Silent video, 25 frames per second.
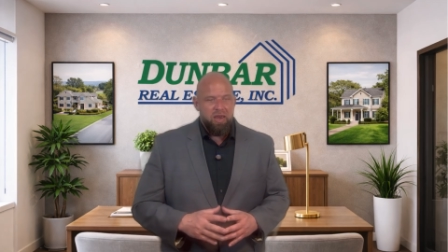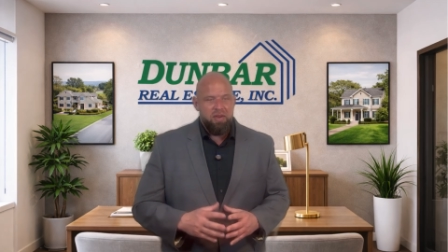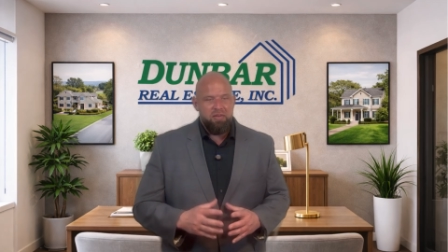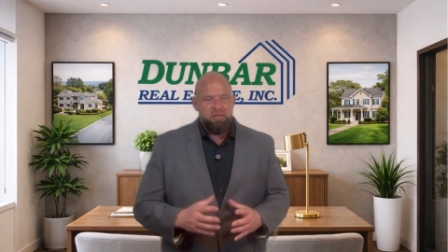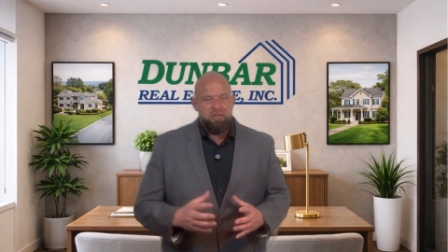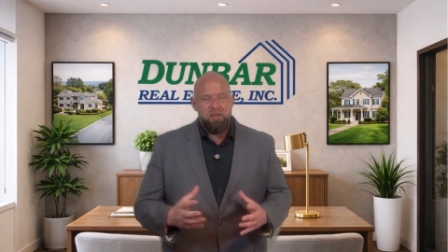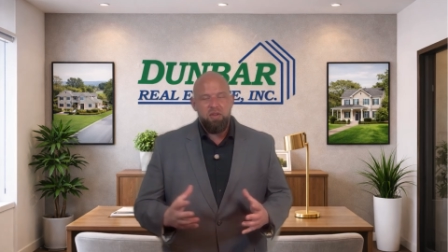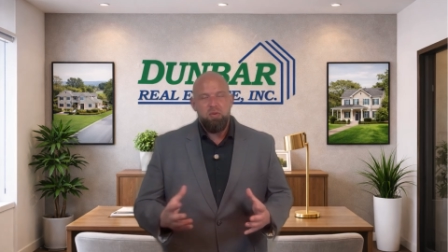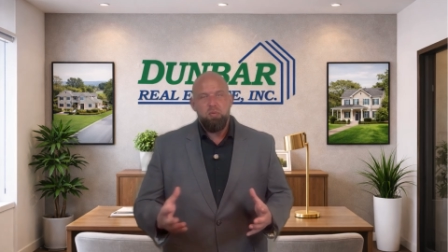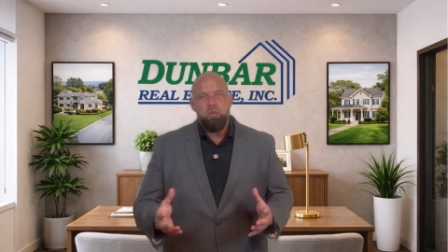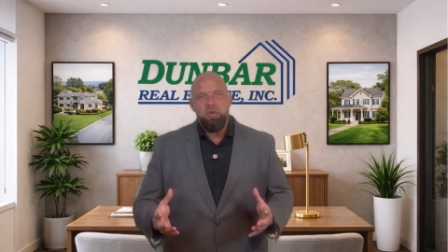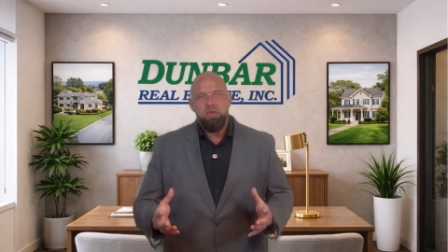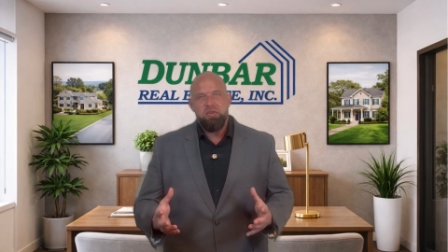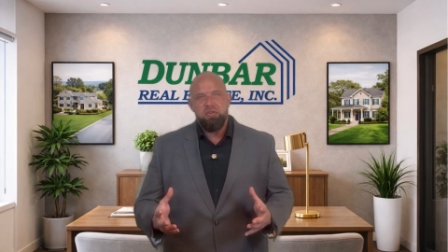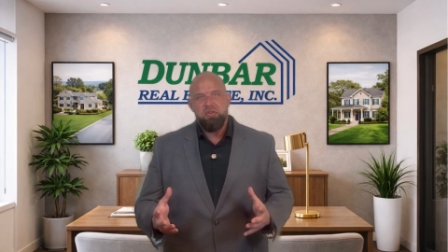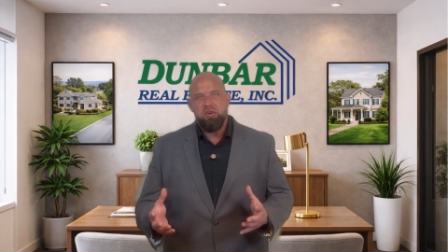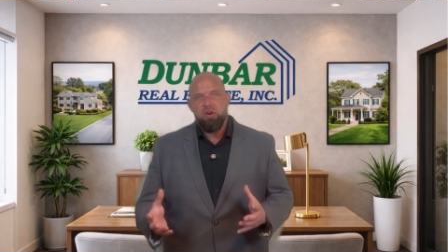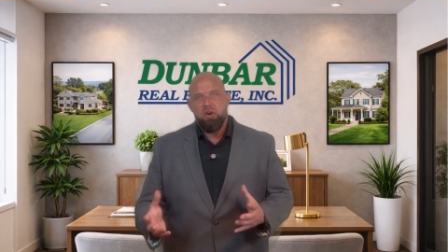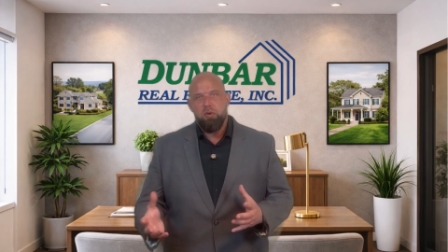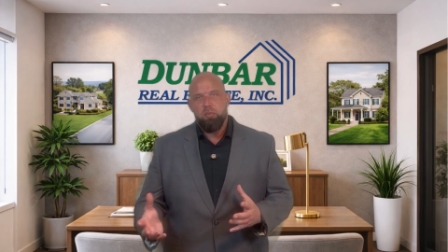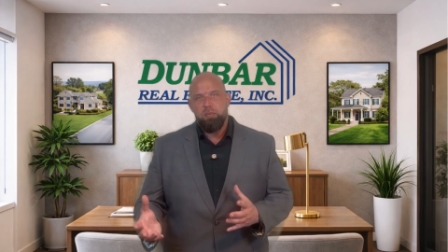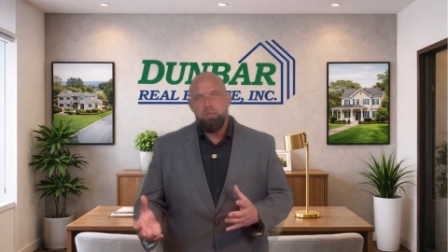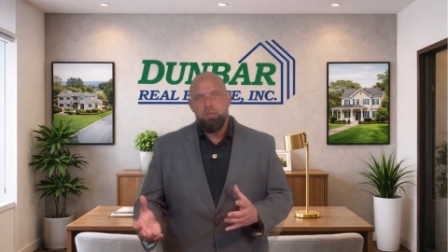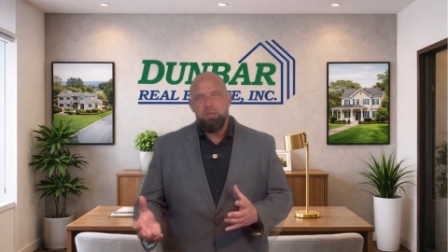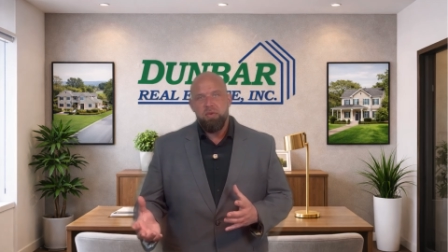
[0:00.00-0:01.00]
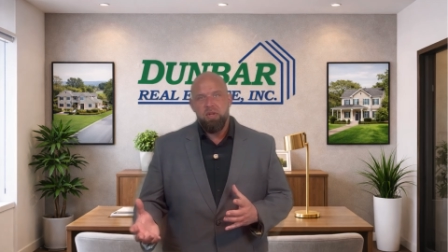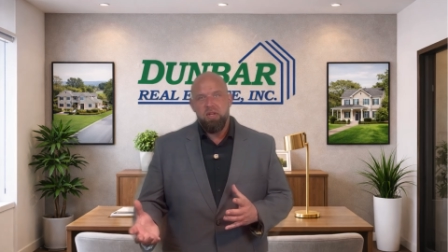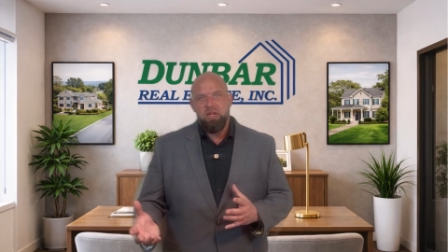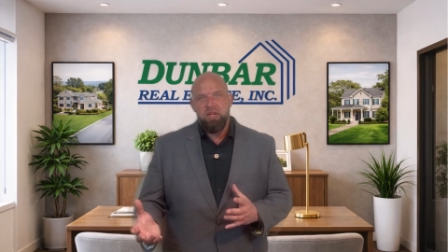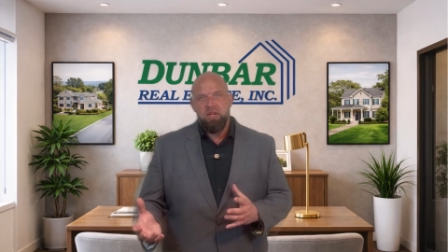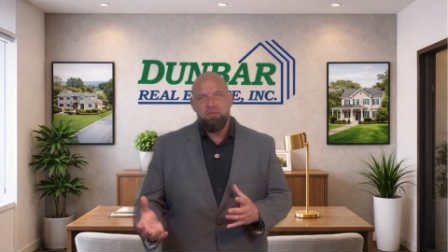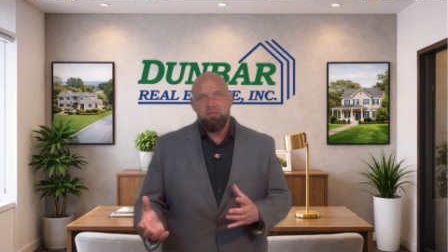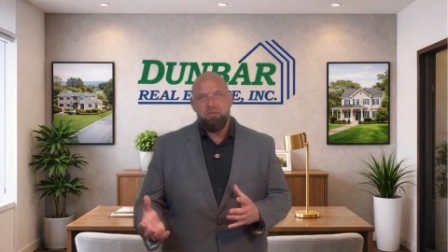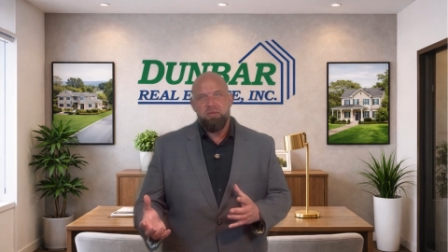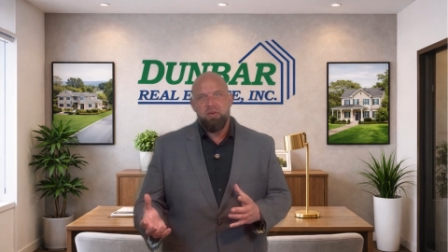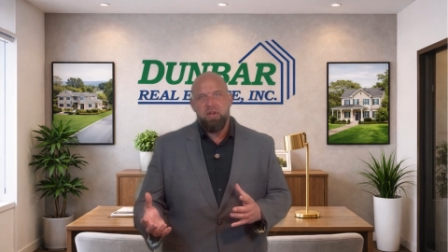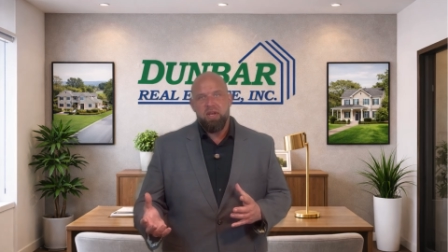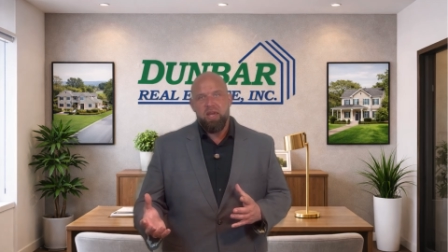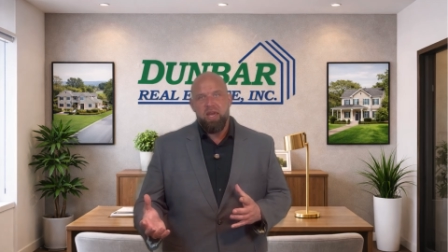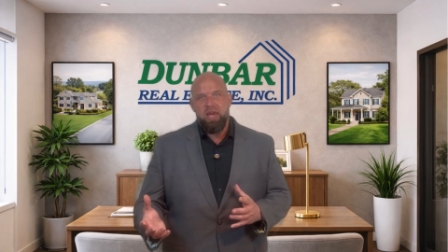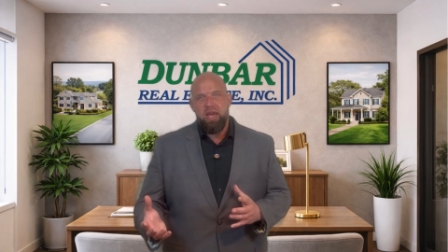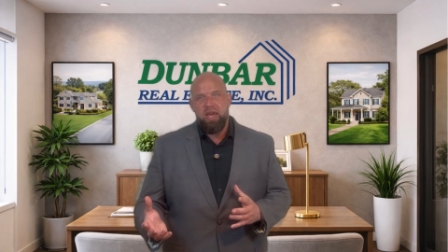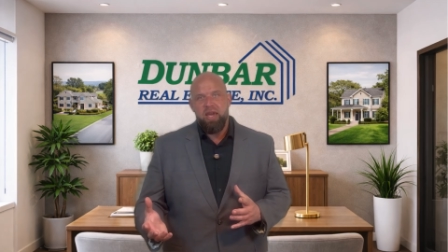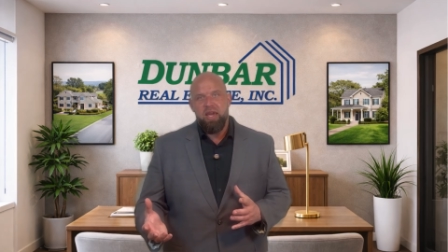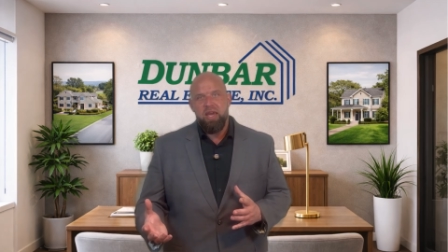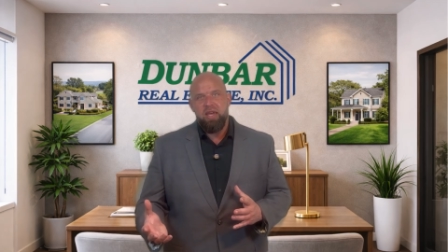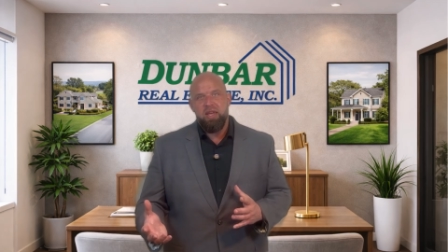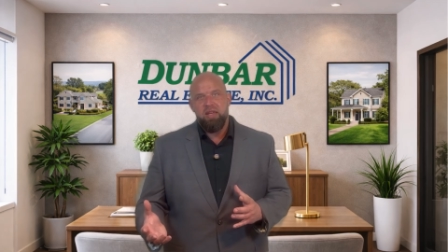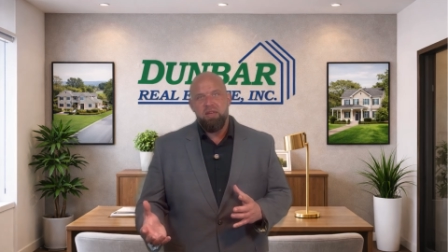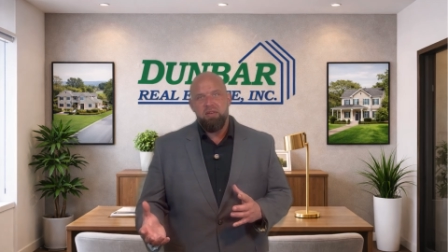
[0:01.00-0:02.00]
And then we start delivering
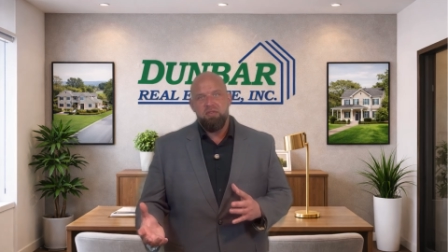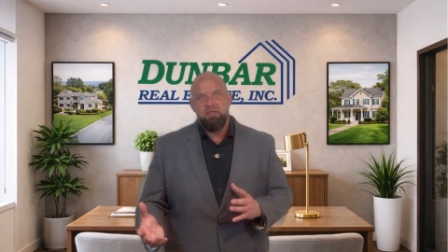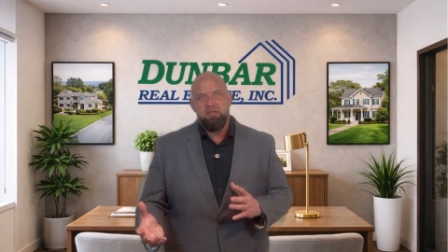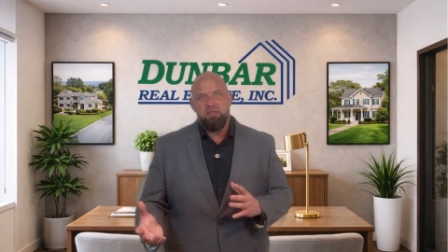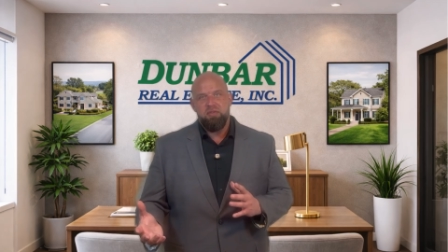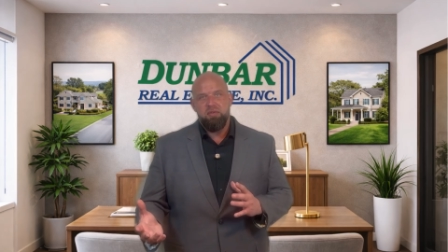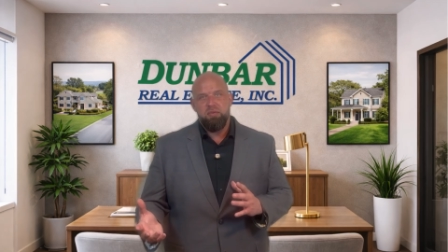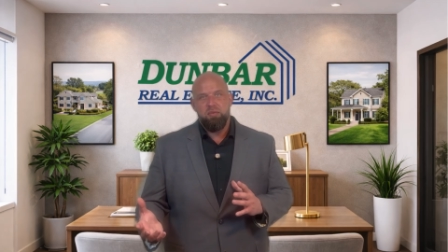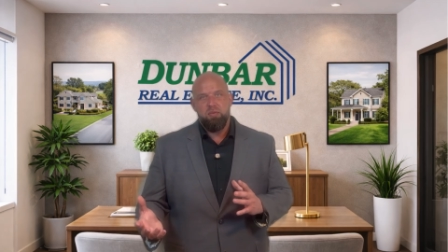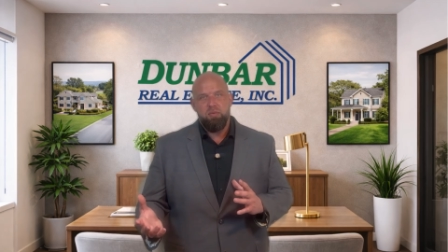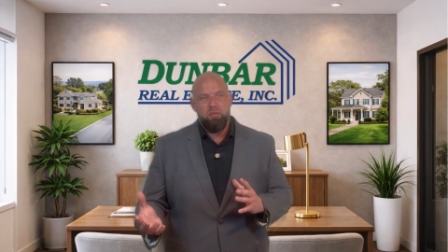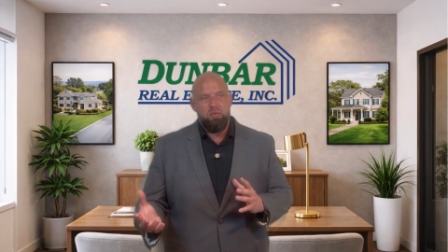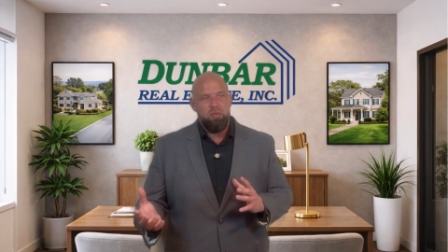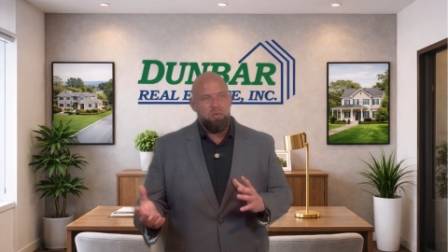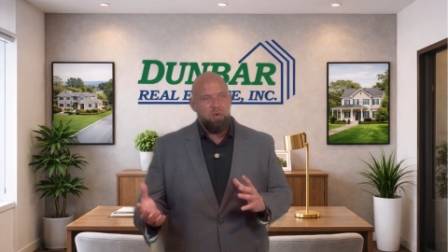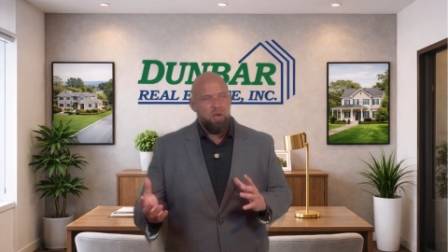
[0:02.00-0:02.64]
ads